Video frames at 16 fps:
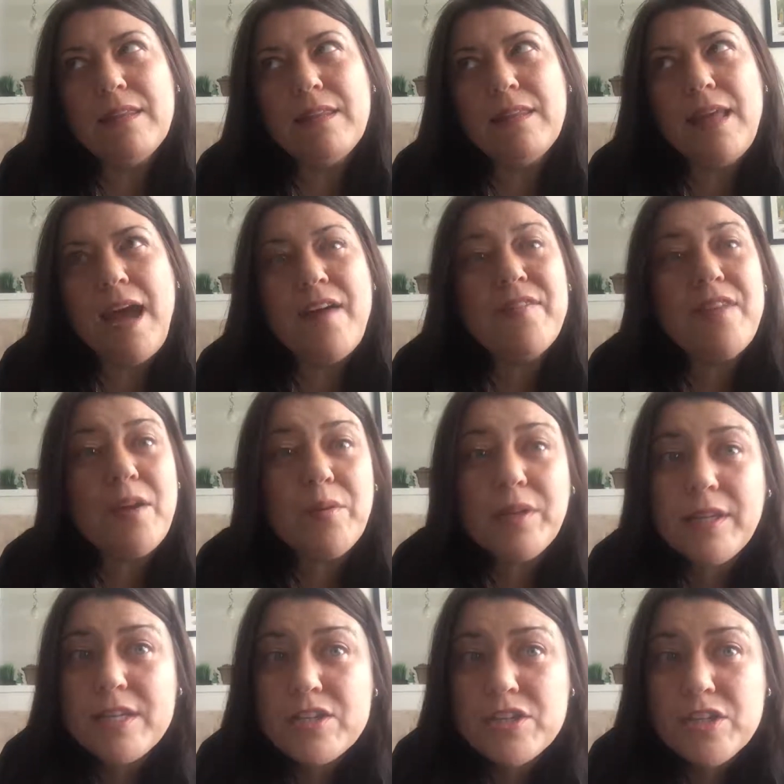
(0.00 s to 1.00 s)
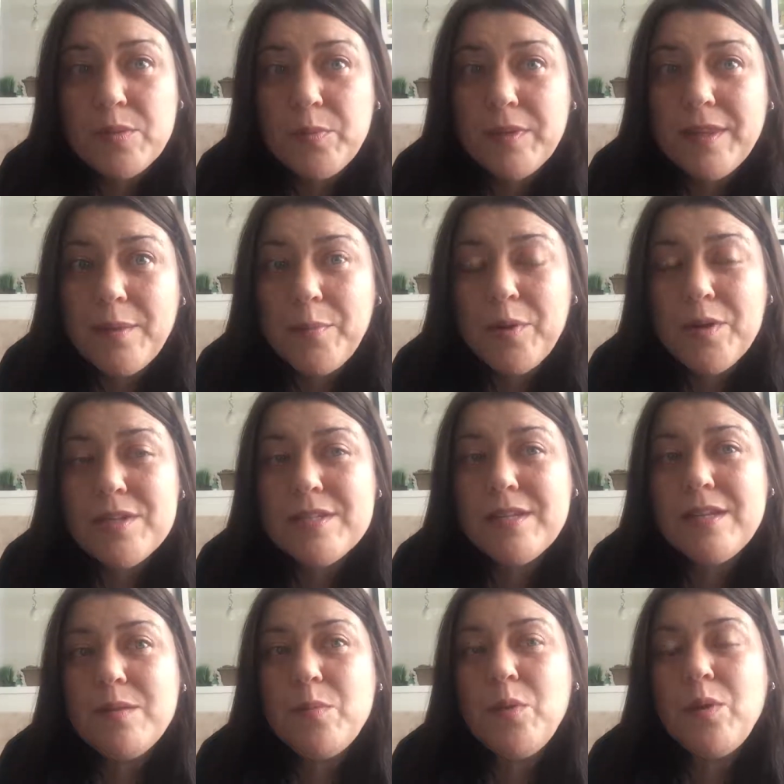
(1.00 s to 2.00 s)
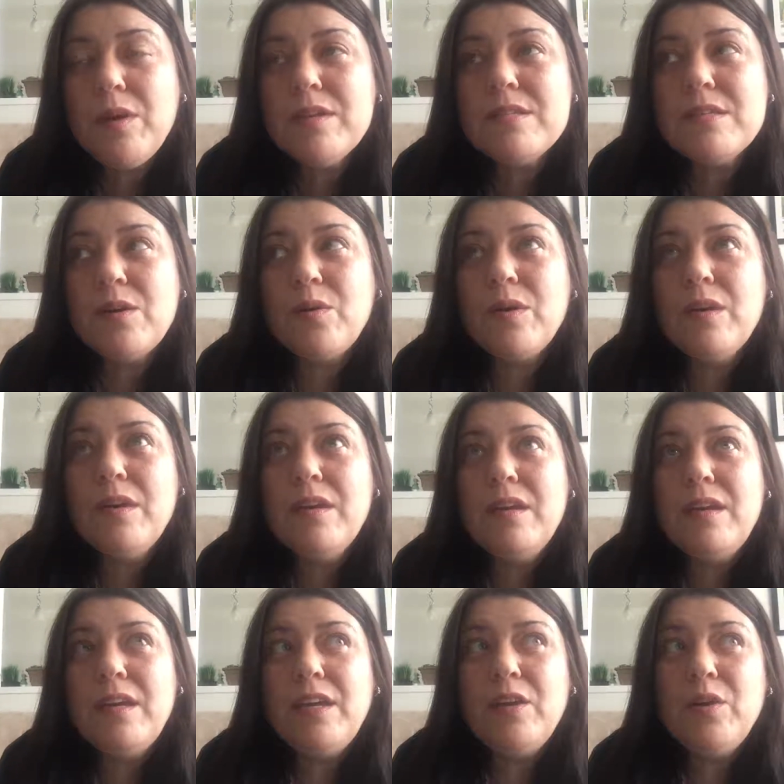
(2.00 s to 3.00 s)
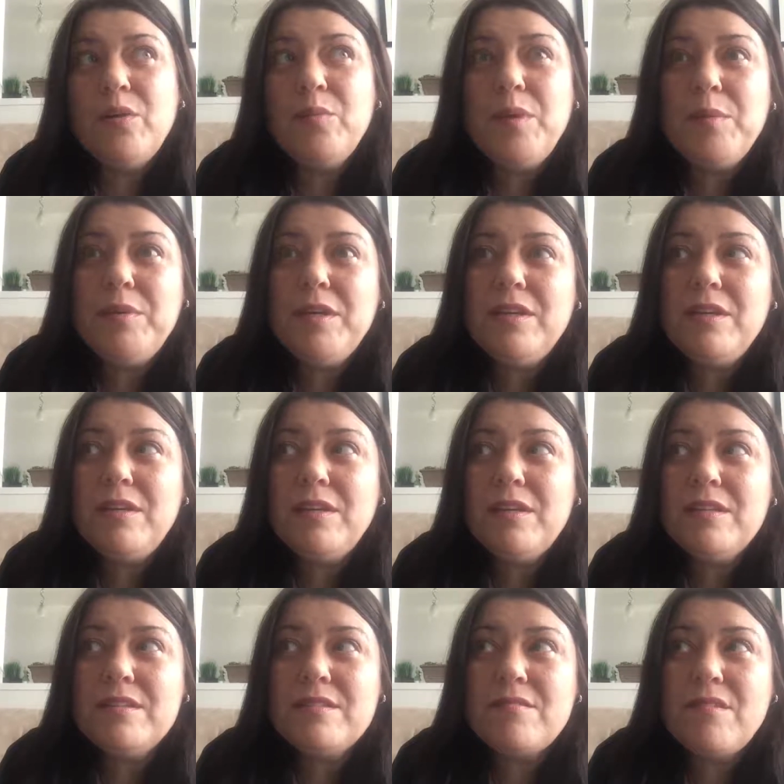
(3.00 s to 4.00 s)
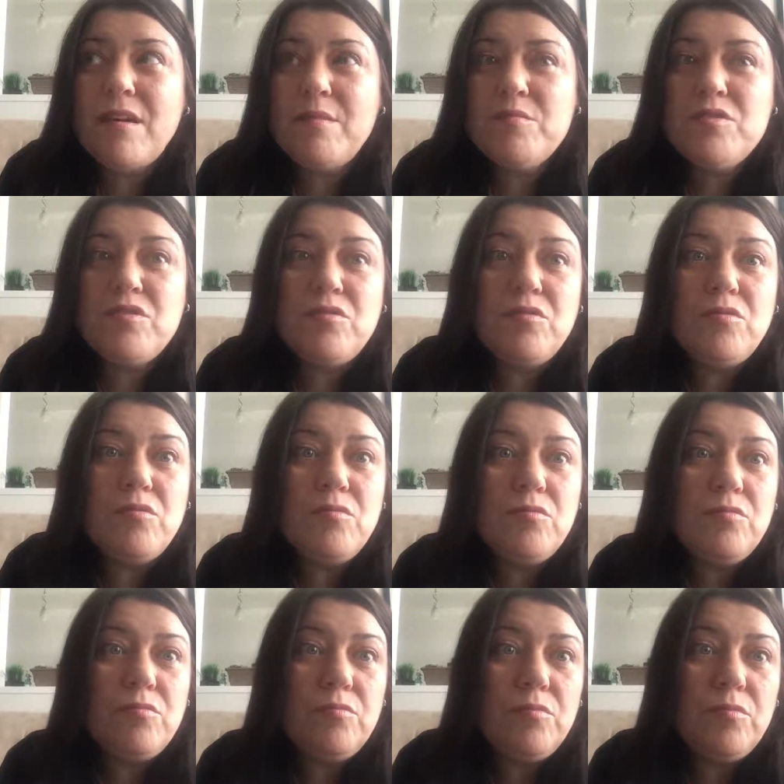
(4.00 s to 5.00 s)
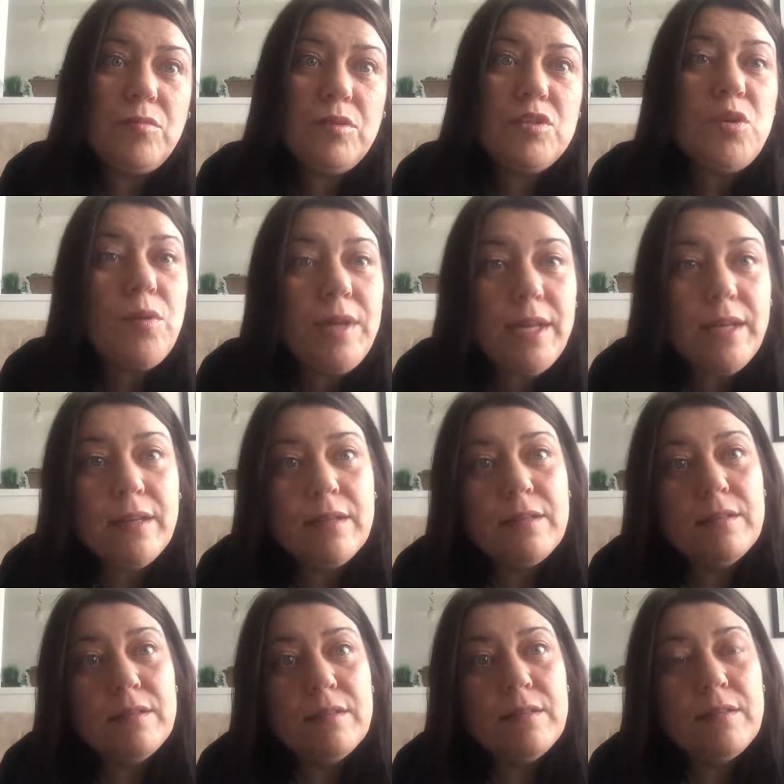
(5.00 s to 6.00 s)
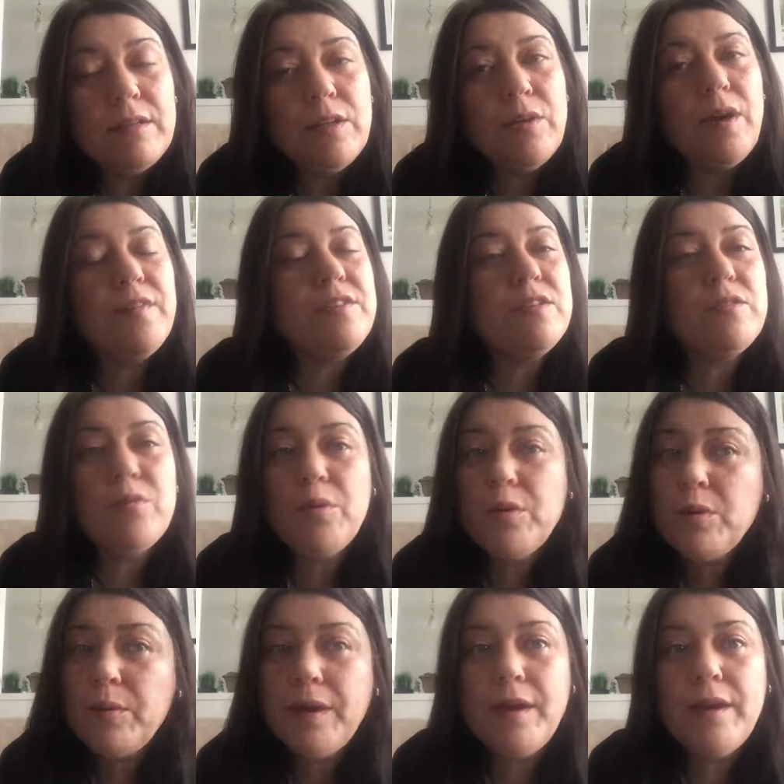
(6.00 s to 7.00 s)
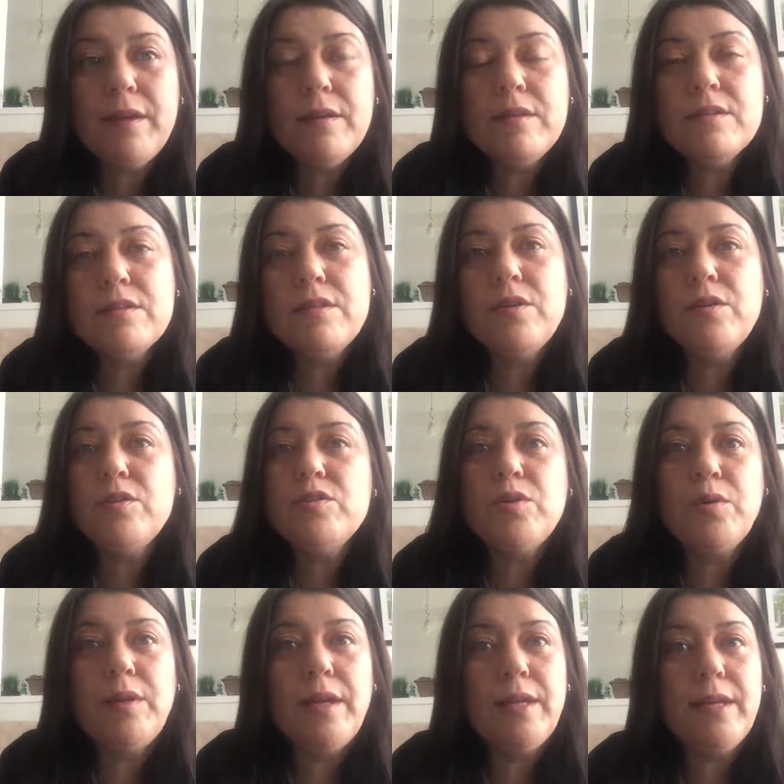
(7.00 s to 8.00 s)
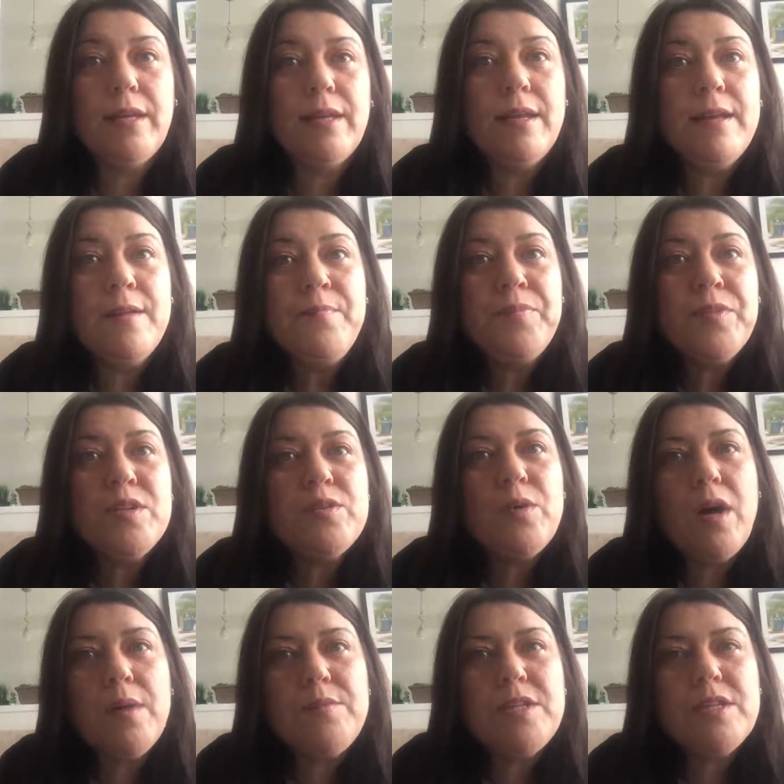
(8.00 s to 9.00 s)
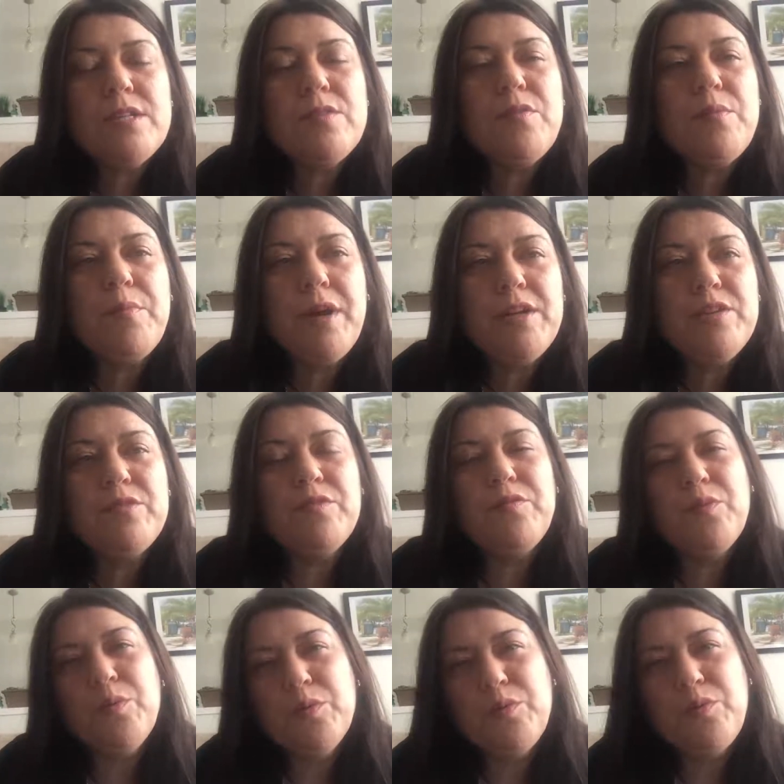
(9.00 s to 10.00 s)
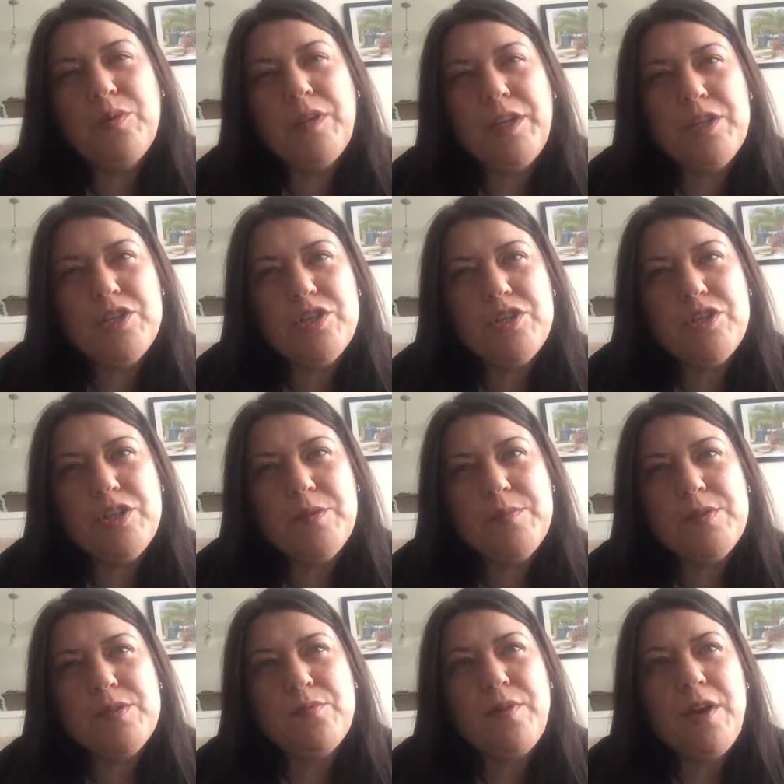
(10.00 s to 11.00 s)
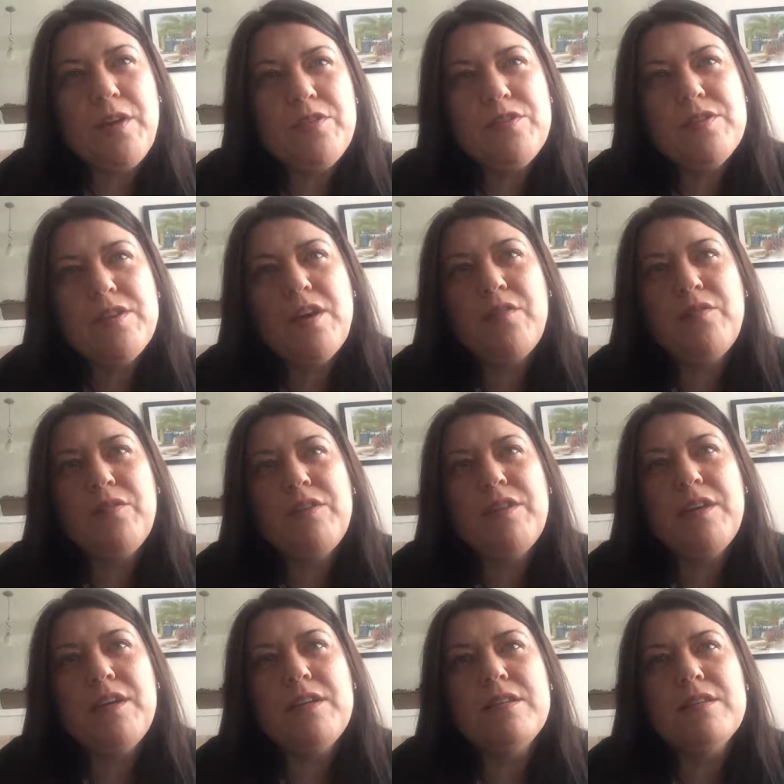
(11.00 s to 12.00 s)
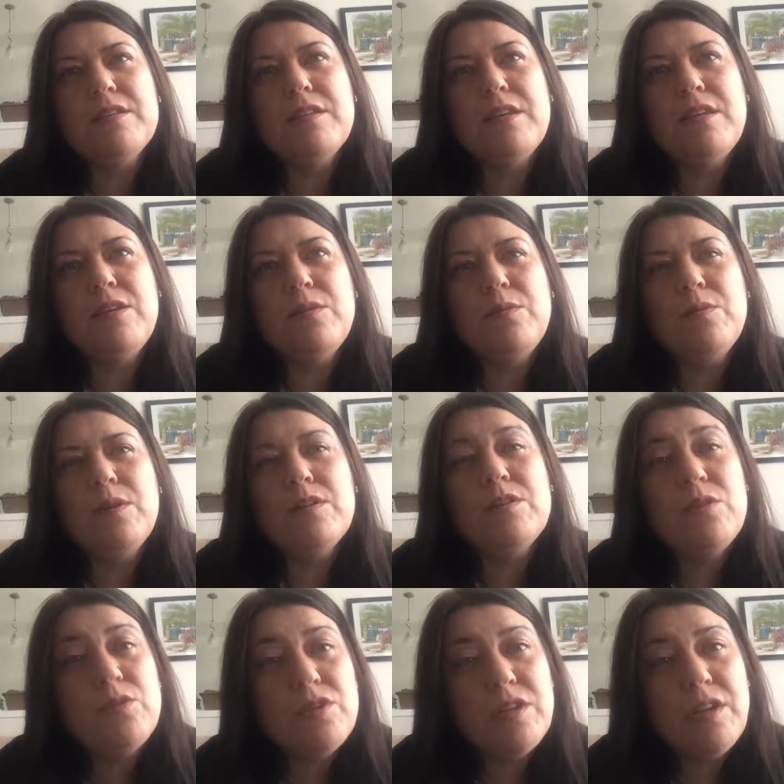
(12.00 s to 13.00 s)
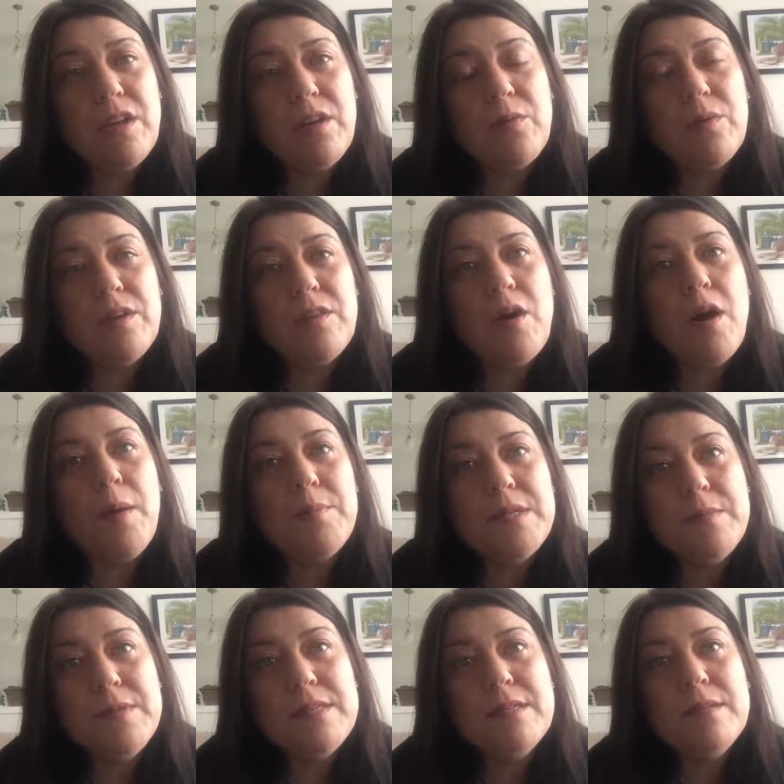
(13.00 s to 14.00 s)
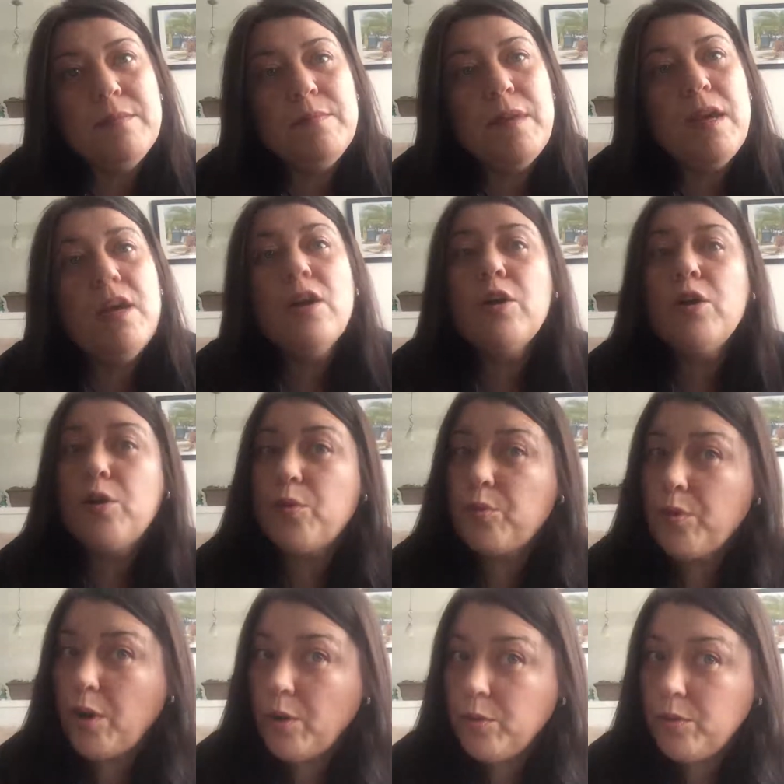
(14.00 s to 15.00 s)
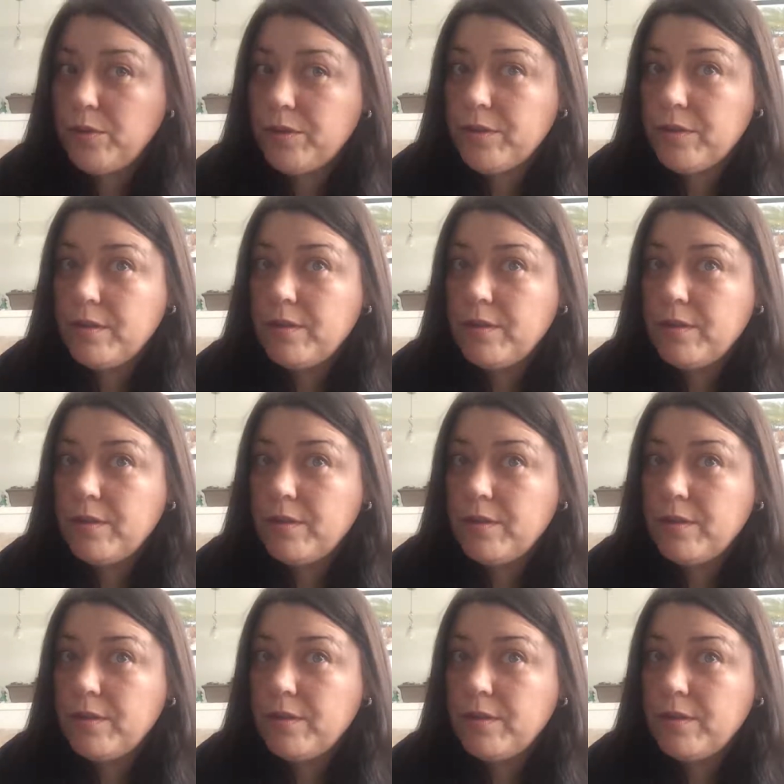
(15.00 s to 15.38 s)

have that relationship with that person anymore. So, you know, maybe it's time to donate it. You don't have to throw it away. You can donate it. So objects that remind you of old relationships. Surround yourself with things that you associate with optimism, growth,